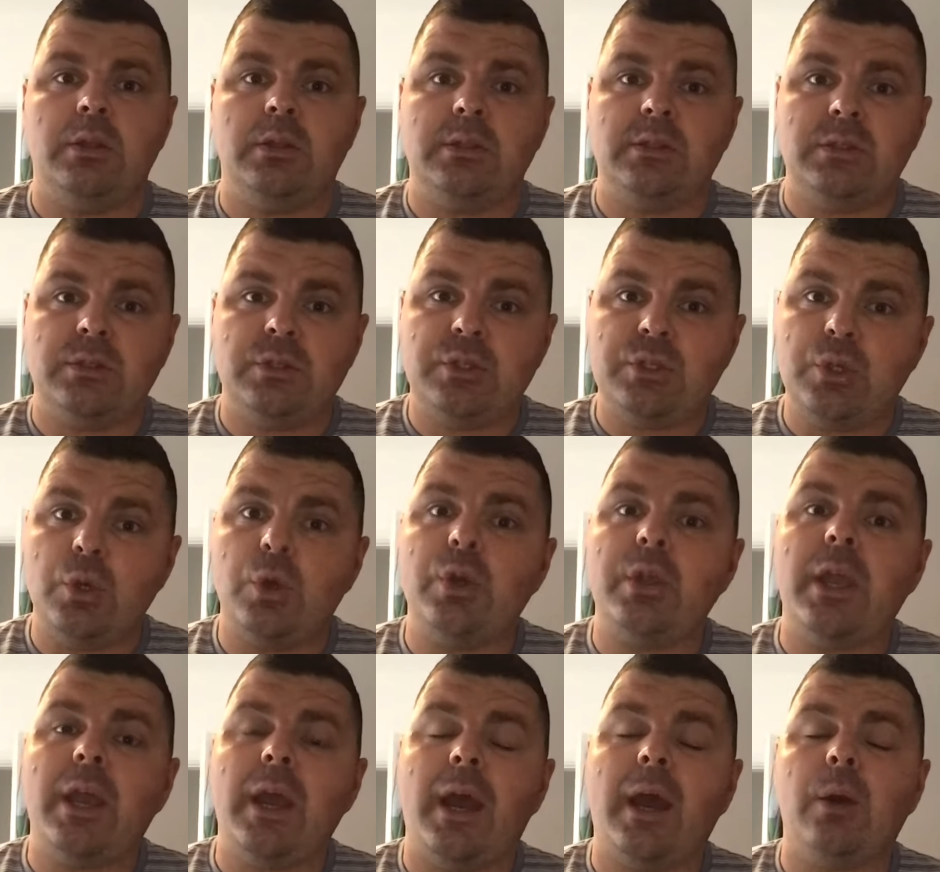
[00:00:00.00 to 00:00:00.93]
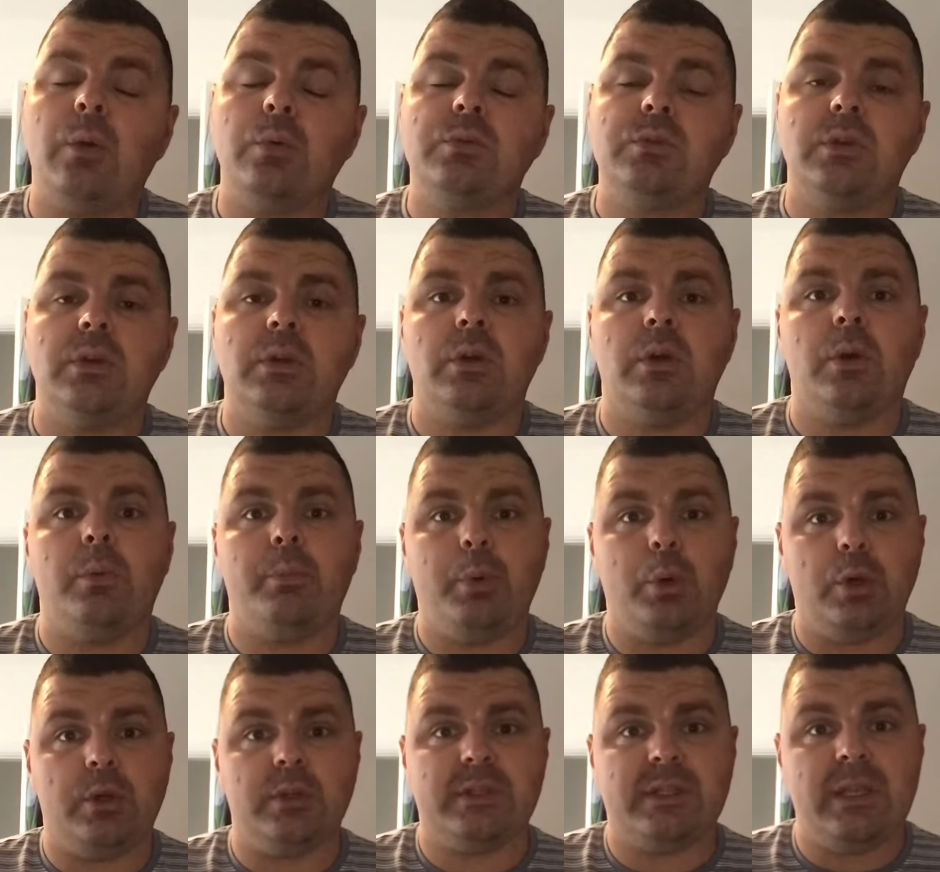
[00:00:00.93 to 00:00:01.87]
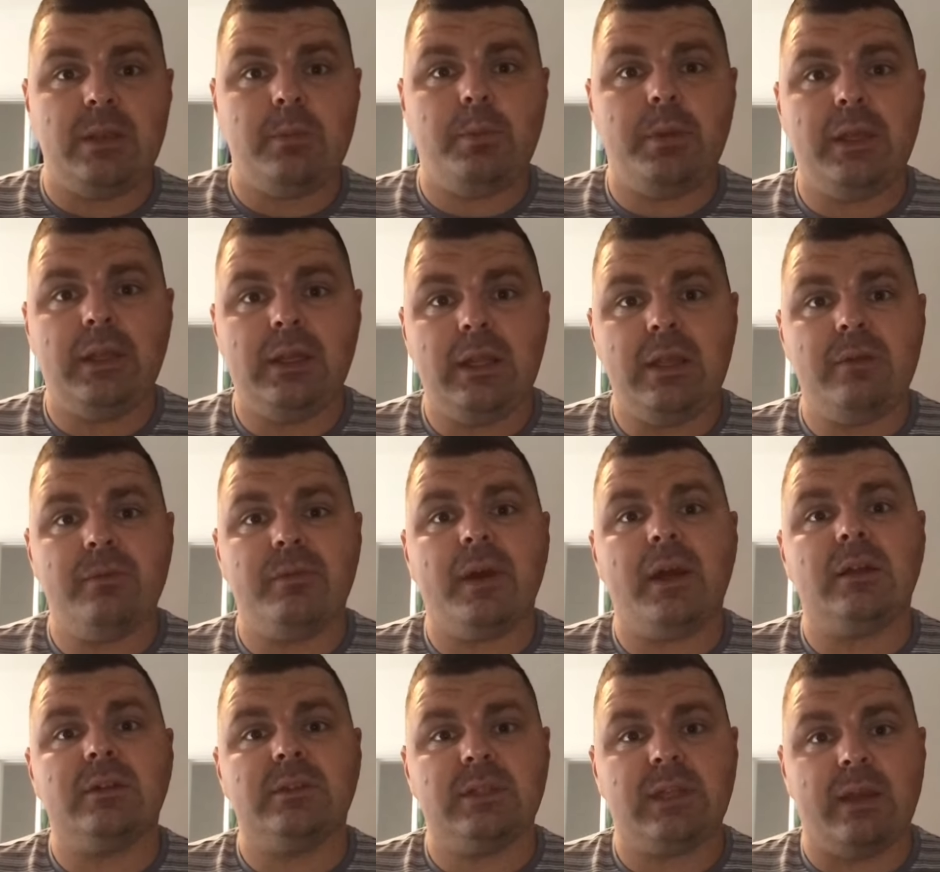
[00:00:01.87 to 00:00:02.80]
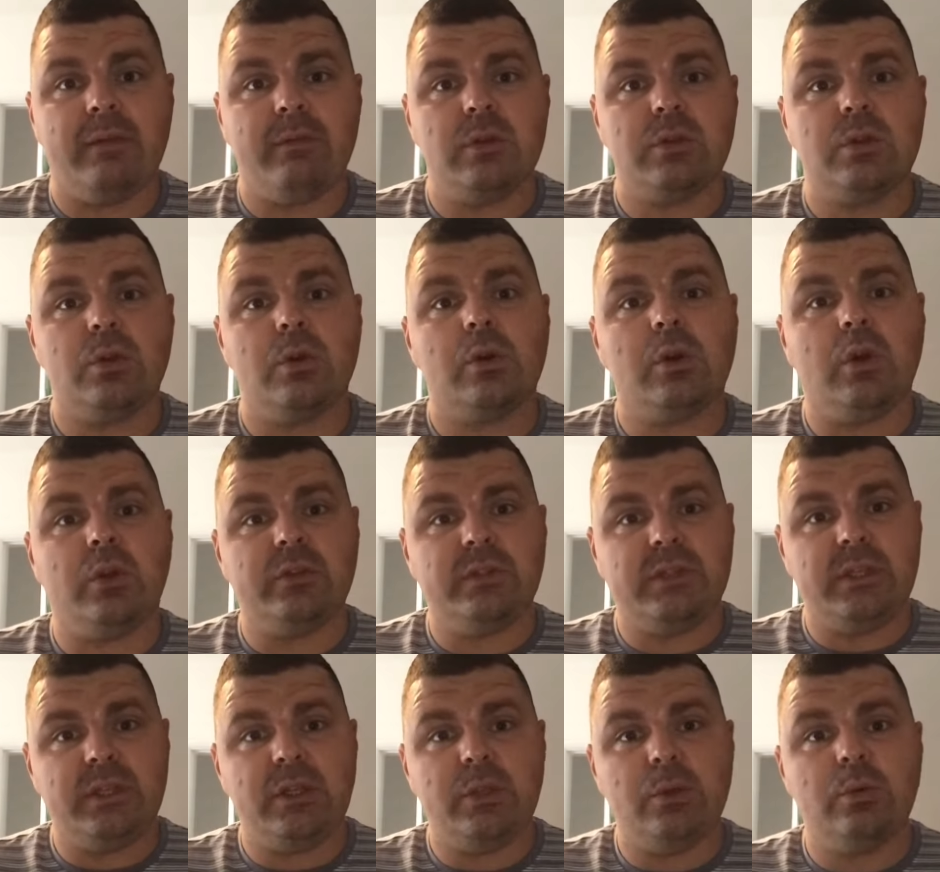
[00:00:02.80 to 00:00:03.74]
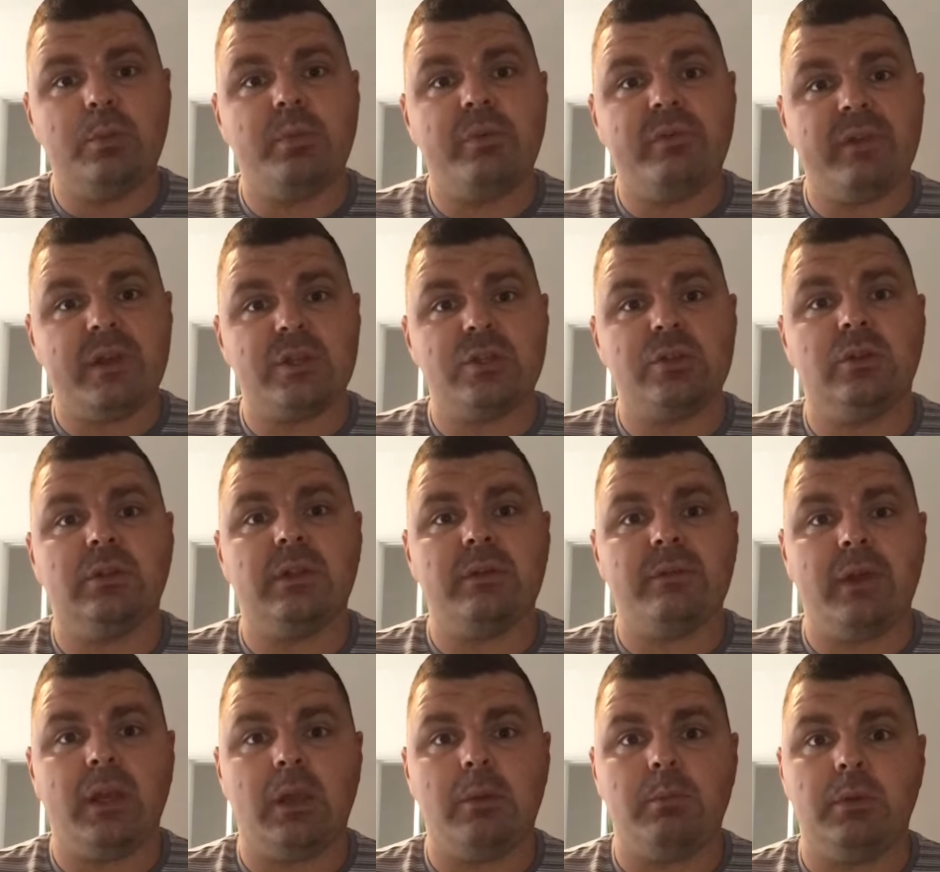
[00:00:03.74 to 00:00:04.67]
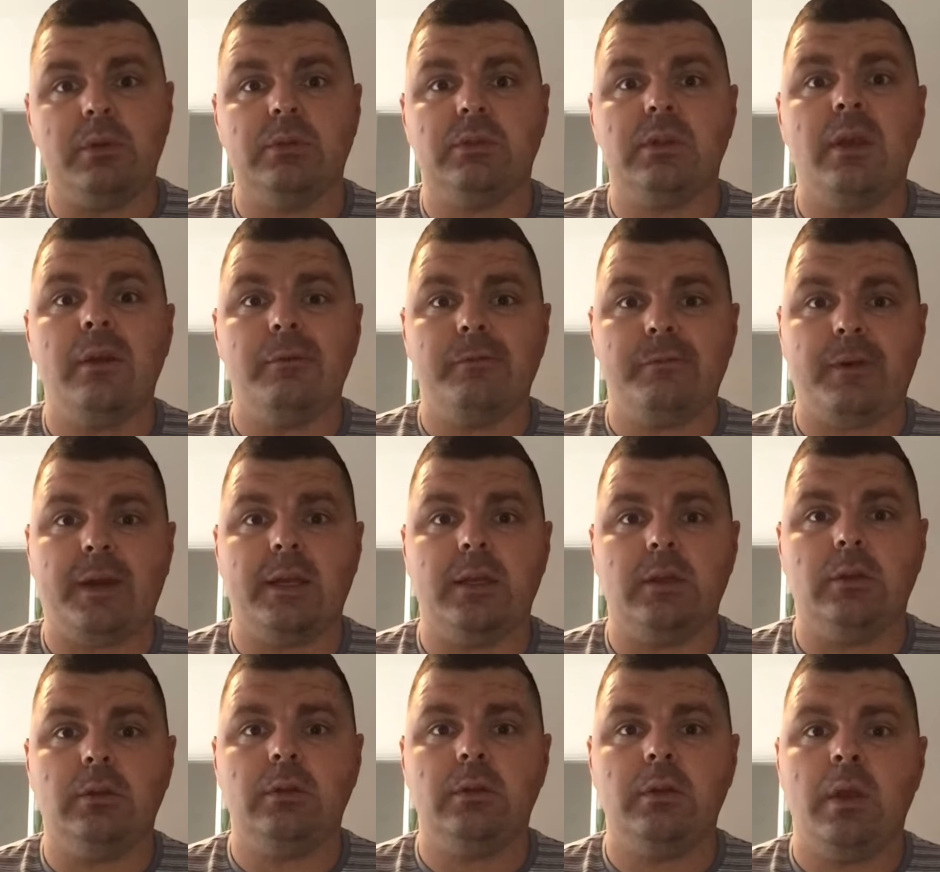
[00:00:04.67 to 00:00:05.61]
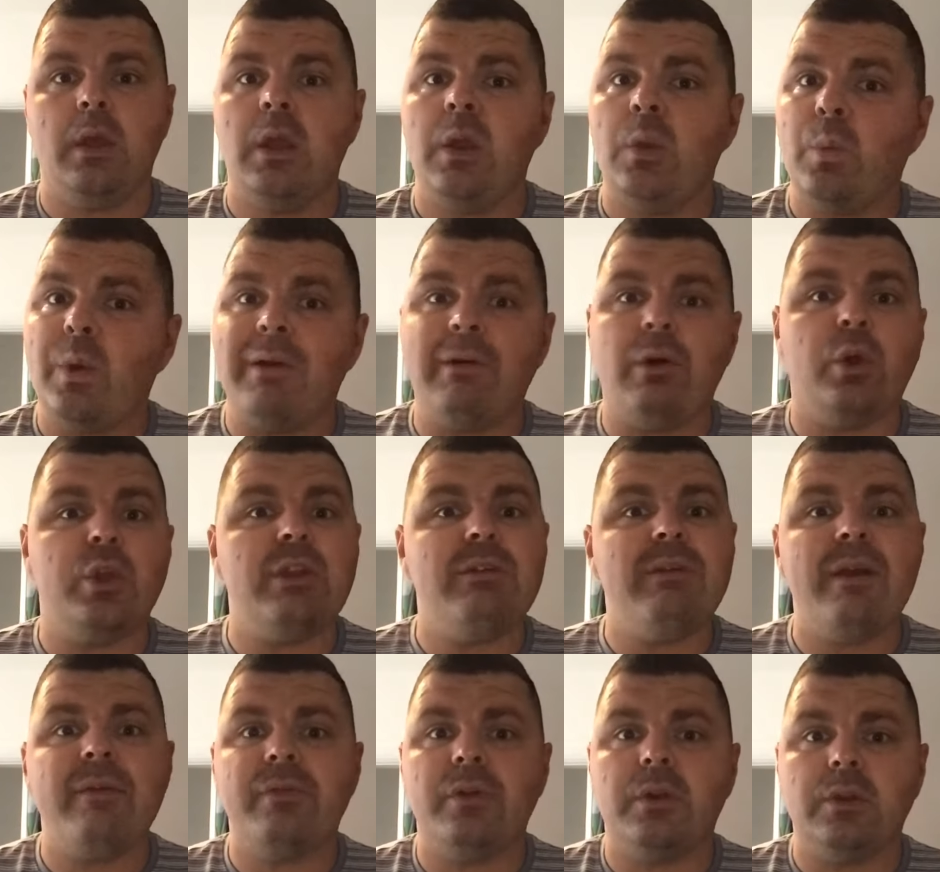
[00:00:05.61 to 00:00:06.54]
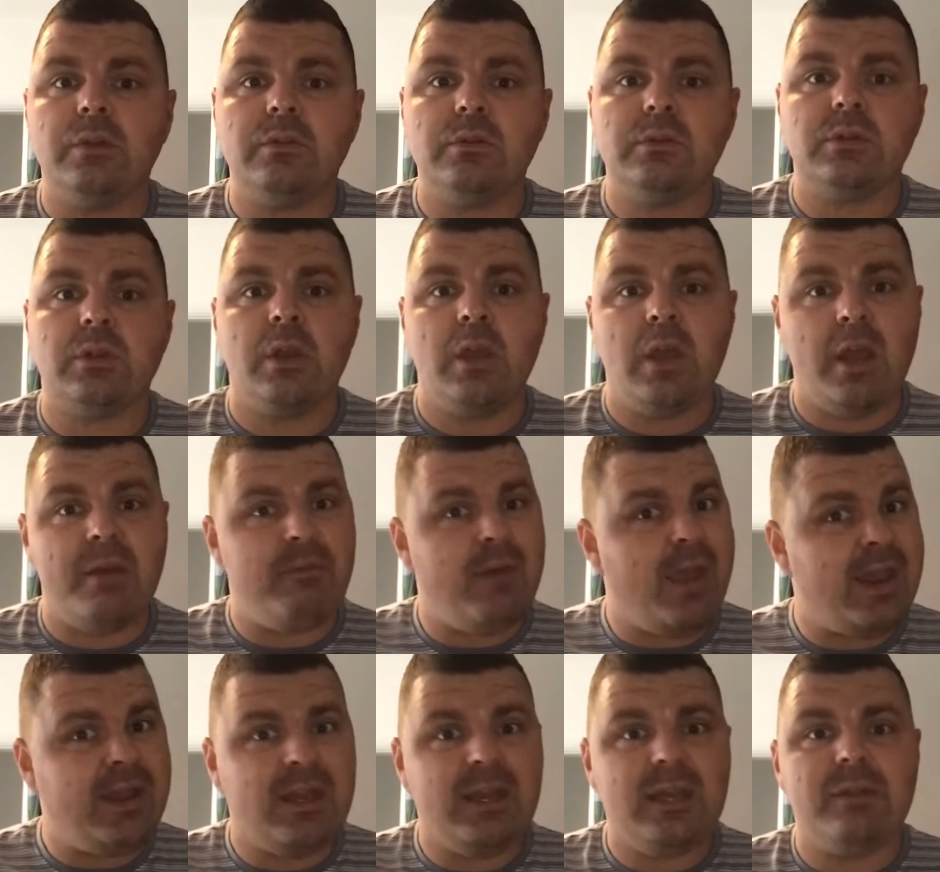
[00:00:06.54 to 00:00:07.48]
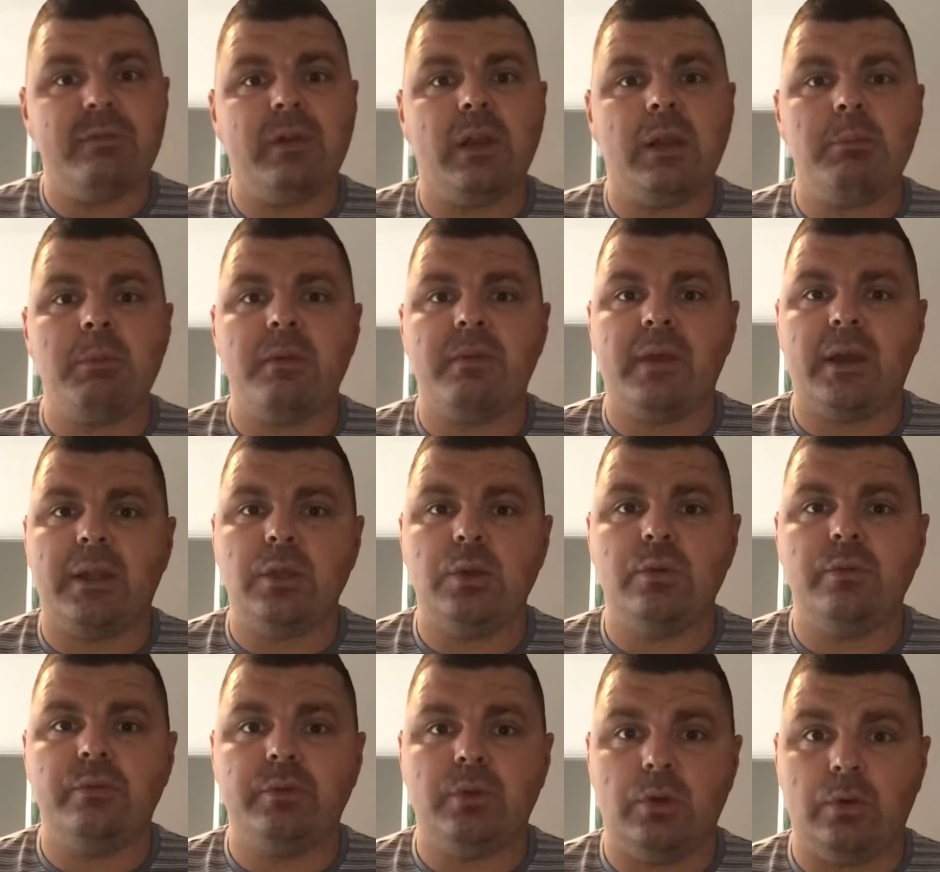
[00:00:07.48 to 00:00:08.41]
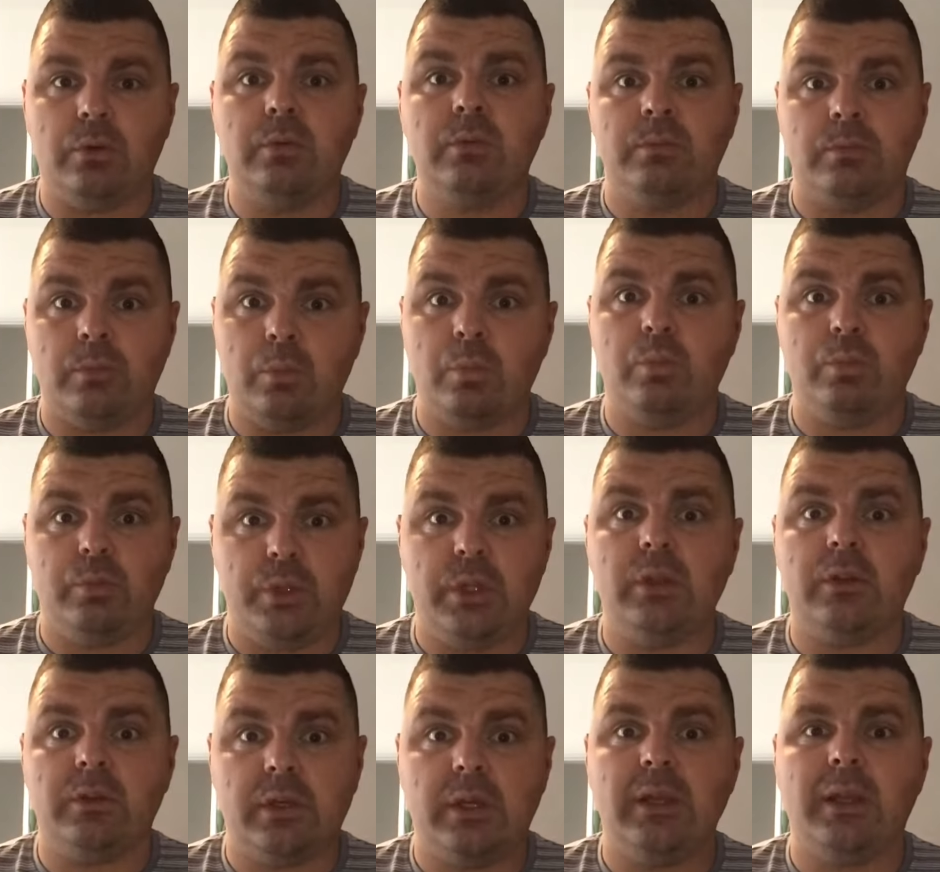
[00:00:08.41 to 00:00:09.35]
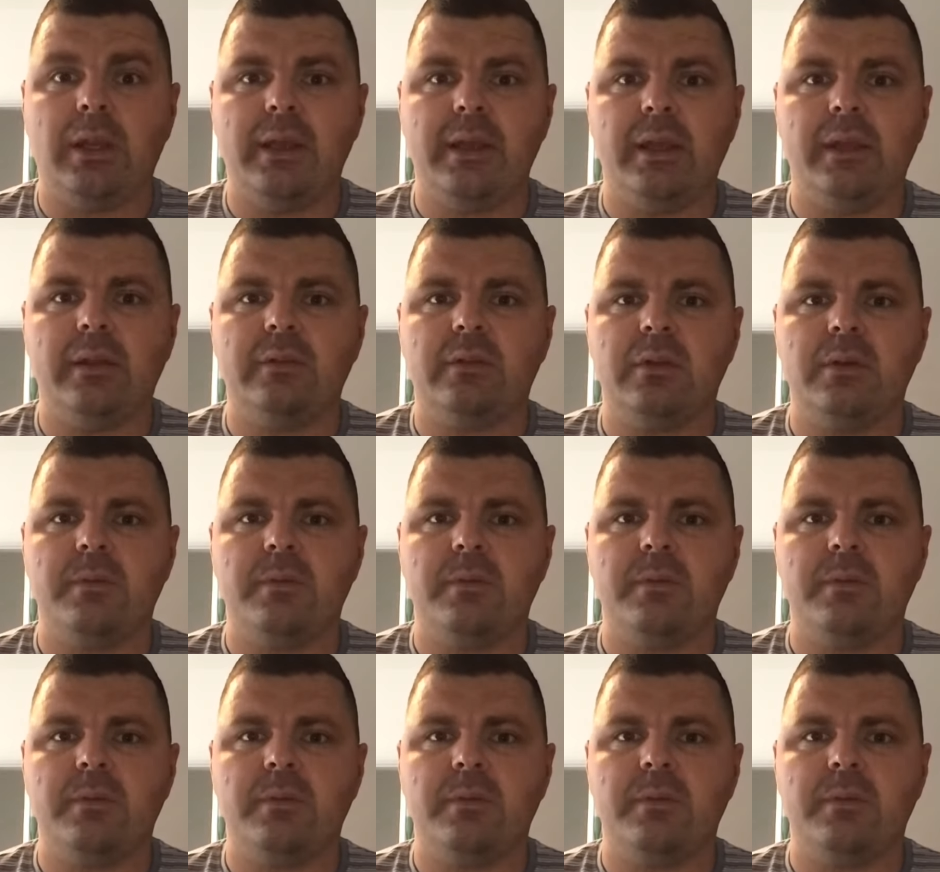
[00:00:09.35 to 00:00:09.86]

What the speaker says: show you how to put a CPD file together, so a continued professional development file, where all your evidence of any development that you've done, you'll collate.